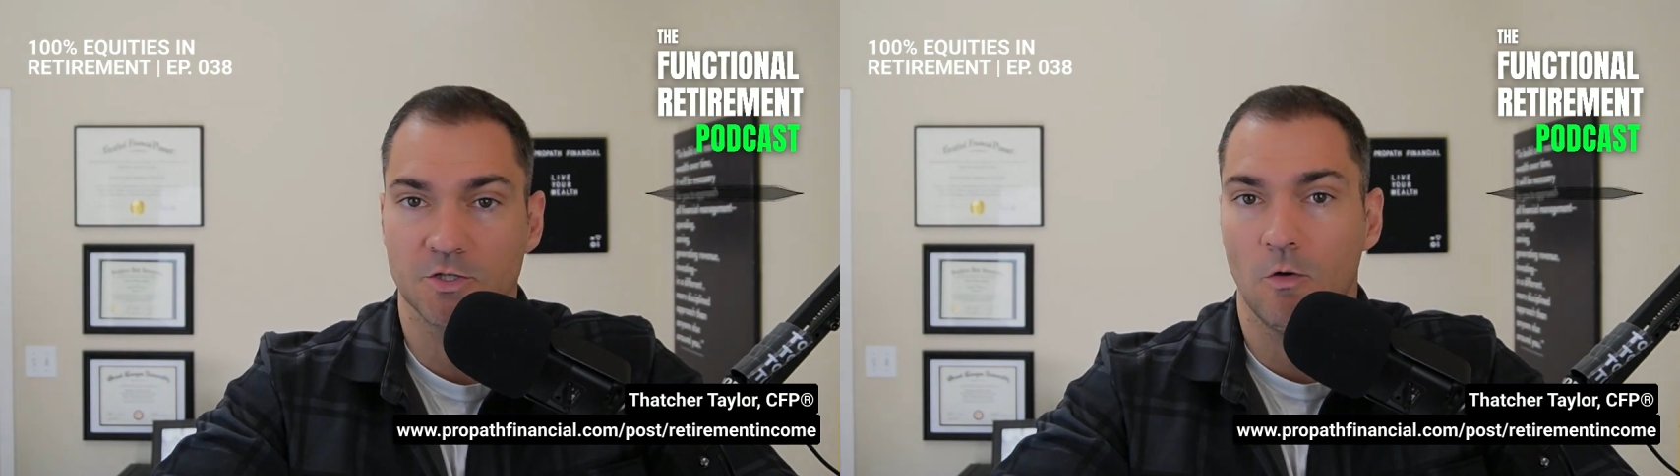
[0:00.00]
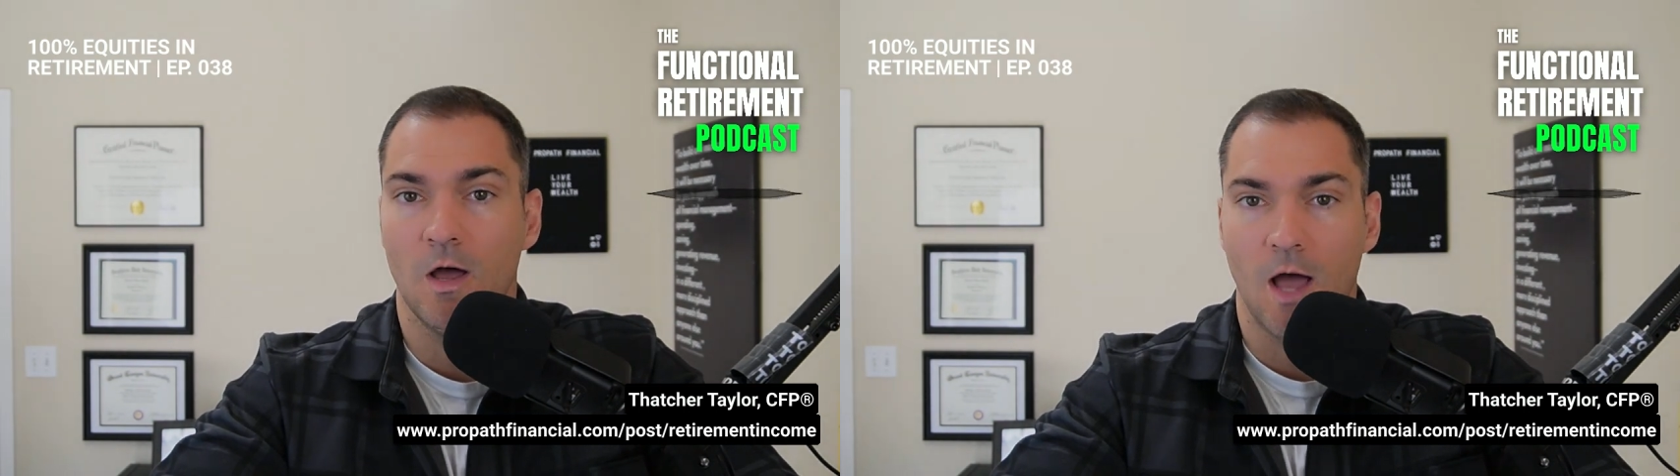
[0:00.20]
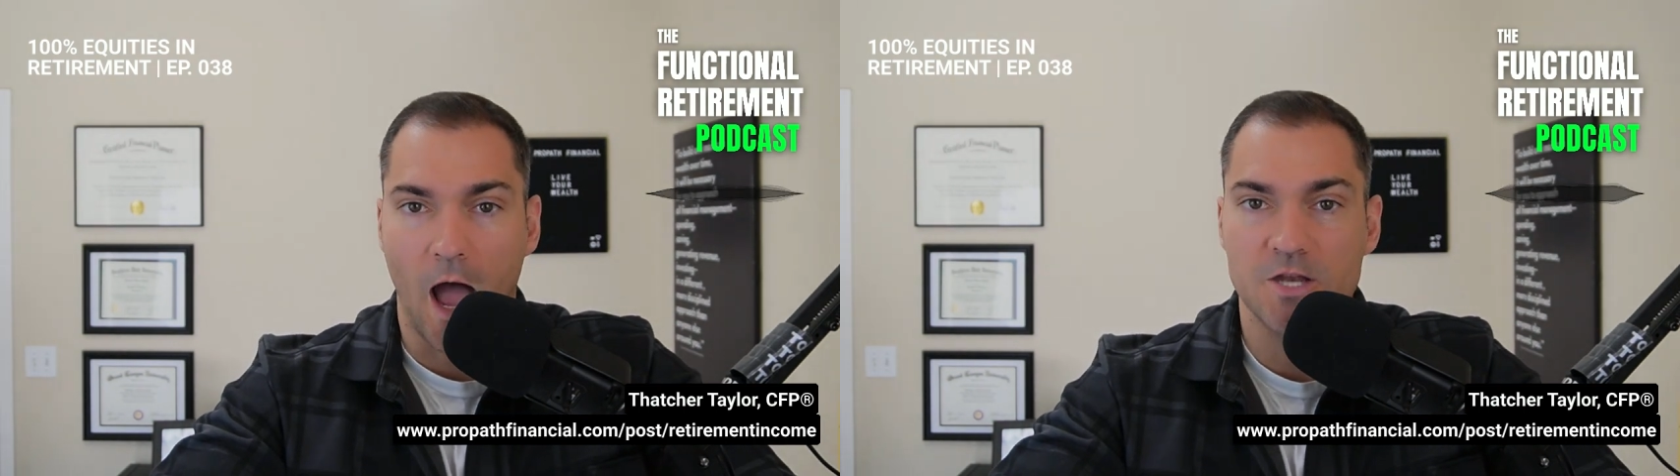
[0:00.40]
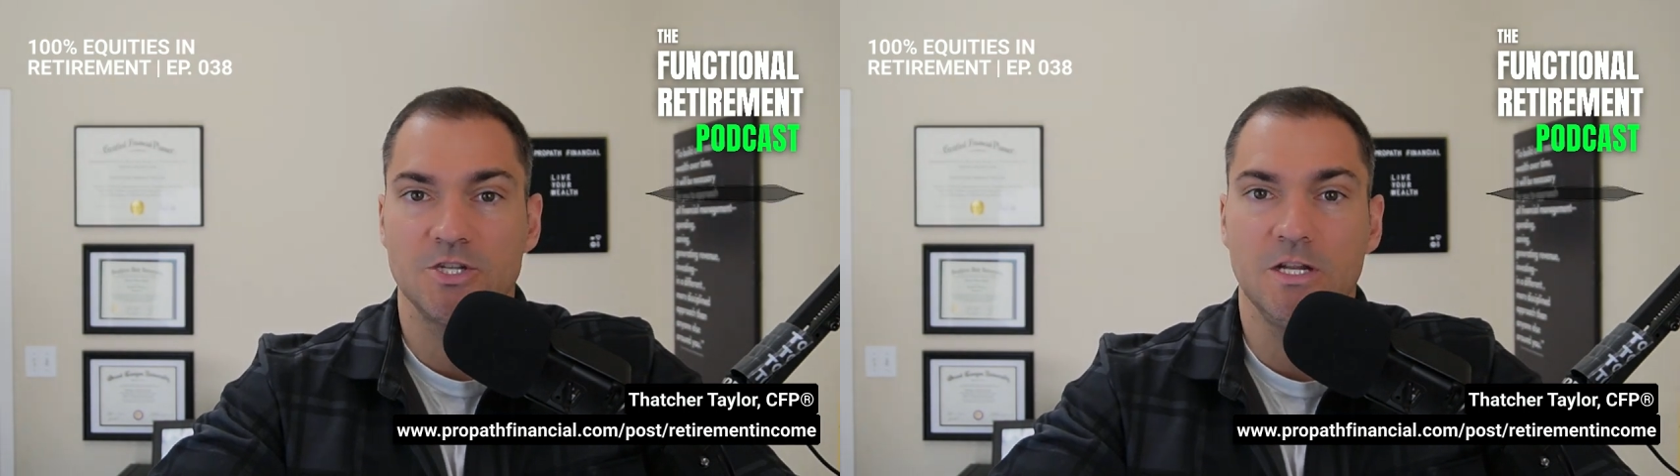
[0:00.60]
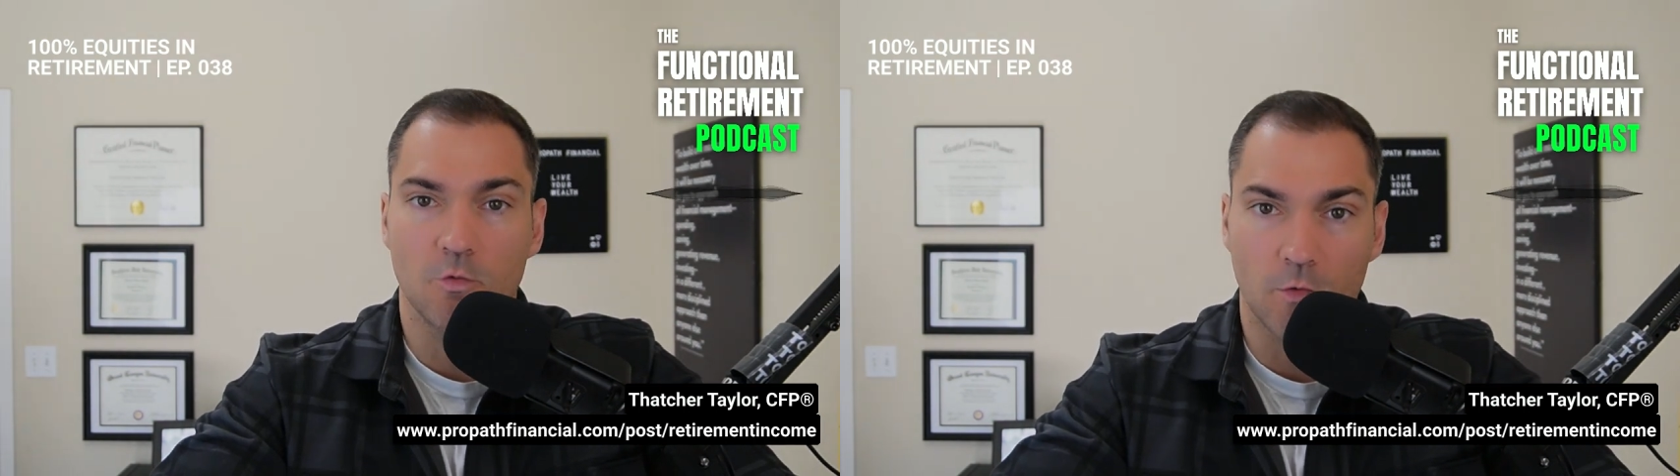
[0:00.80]
So I just
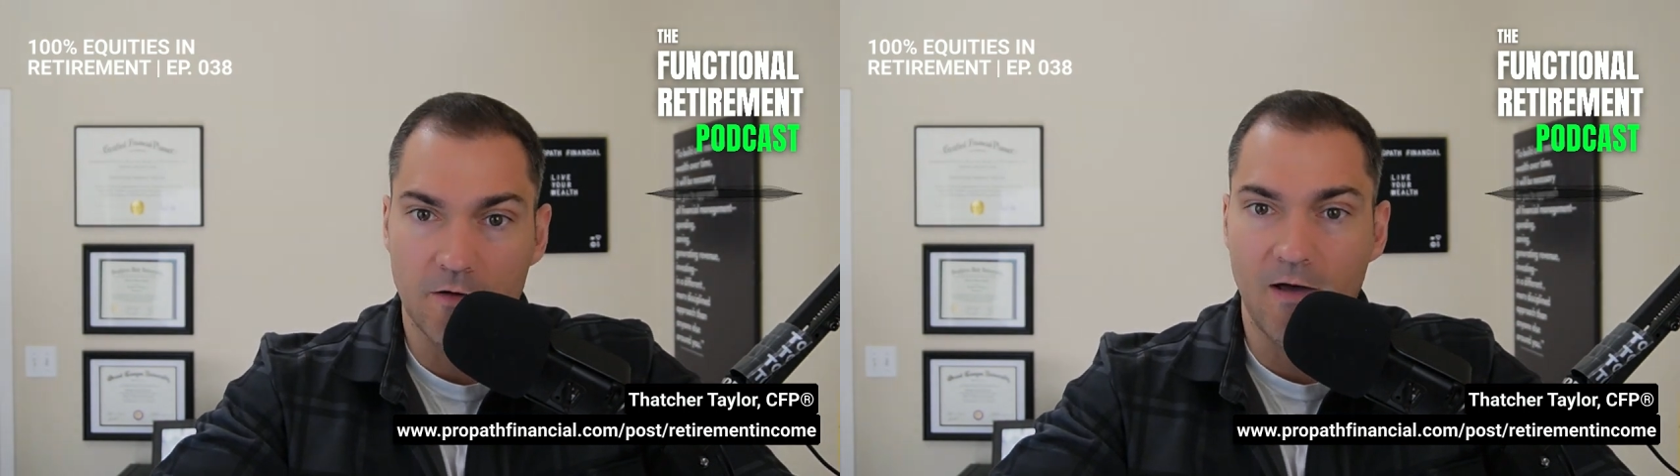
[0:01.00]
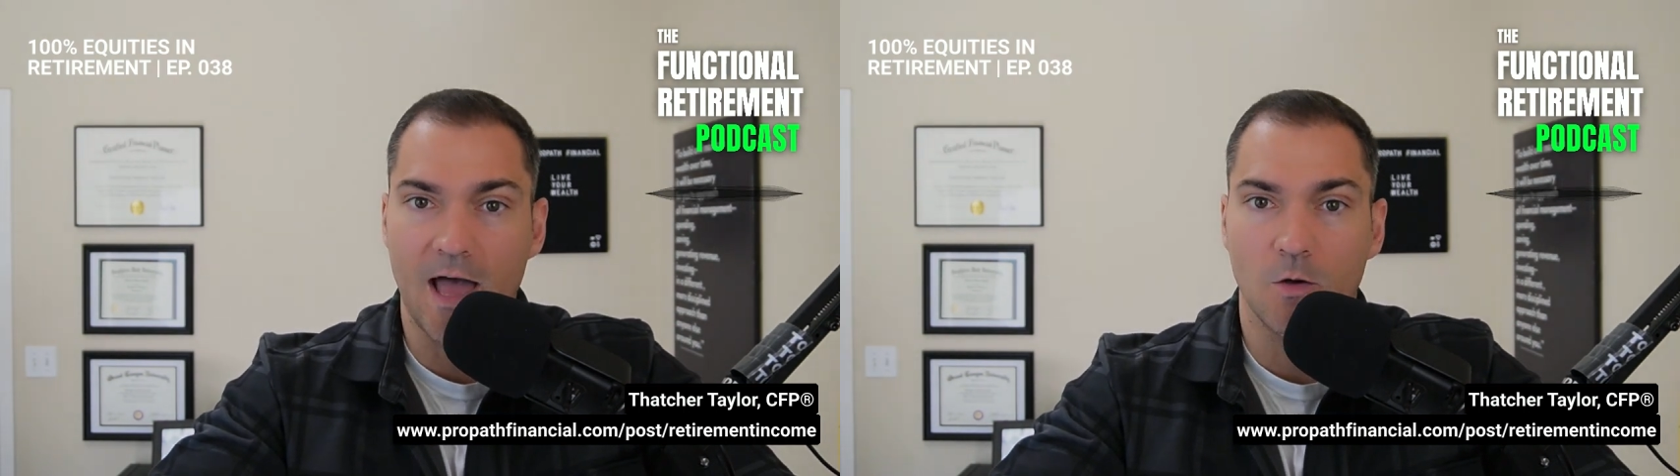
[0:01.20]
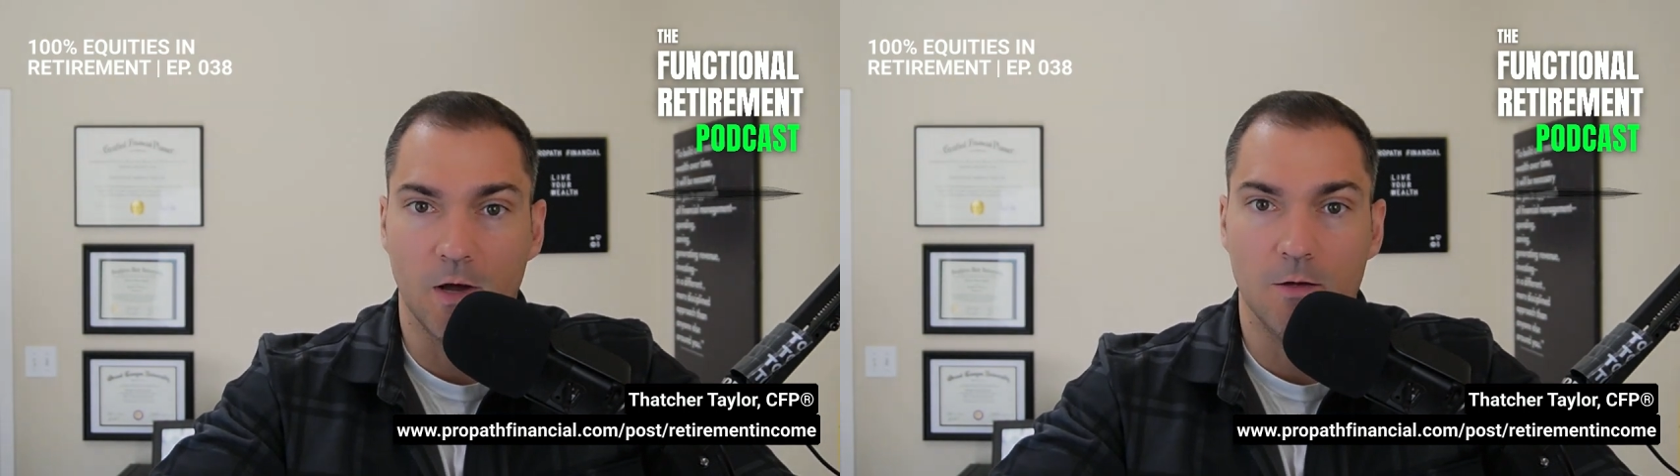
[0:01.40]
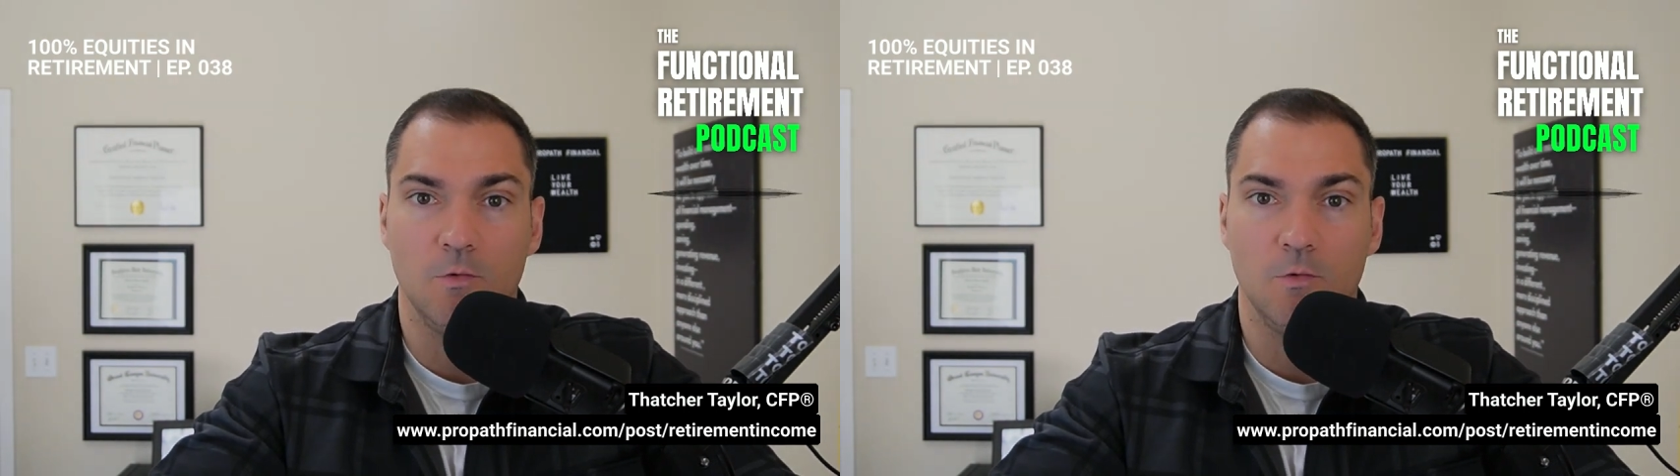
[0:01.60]
need to reevaluate.